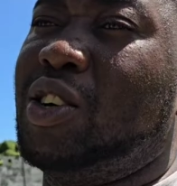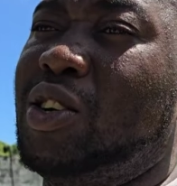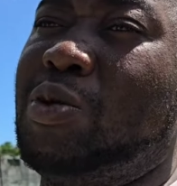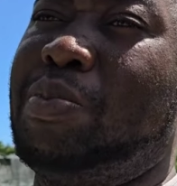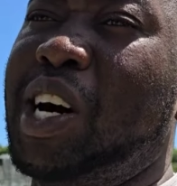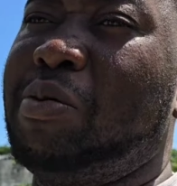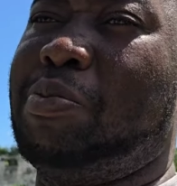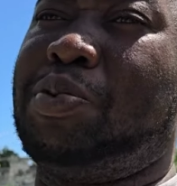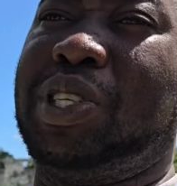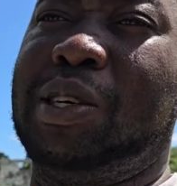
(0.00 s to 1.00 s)
look at my
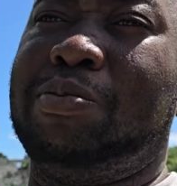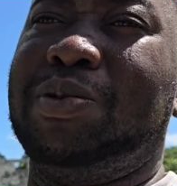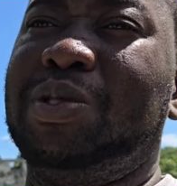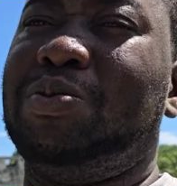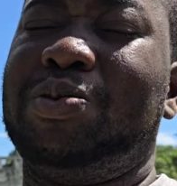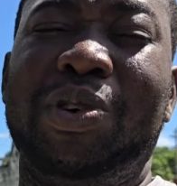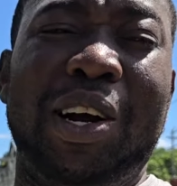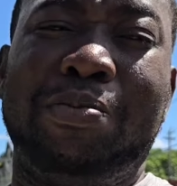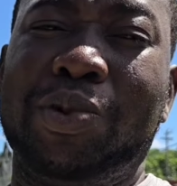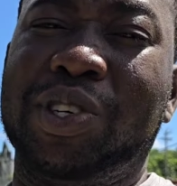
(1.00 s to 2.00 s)
pretty
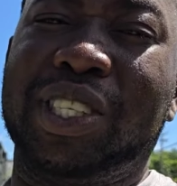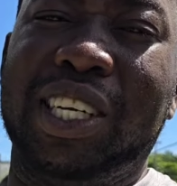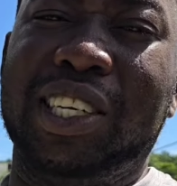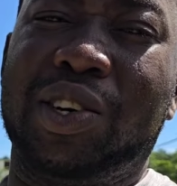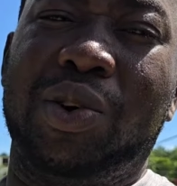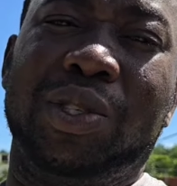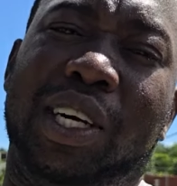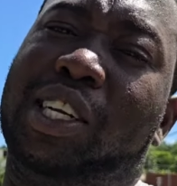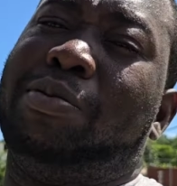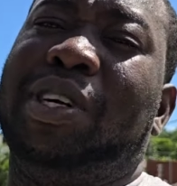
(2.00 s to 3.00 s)
white porcelain countertop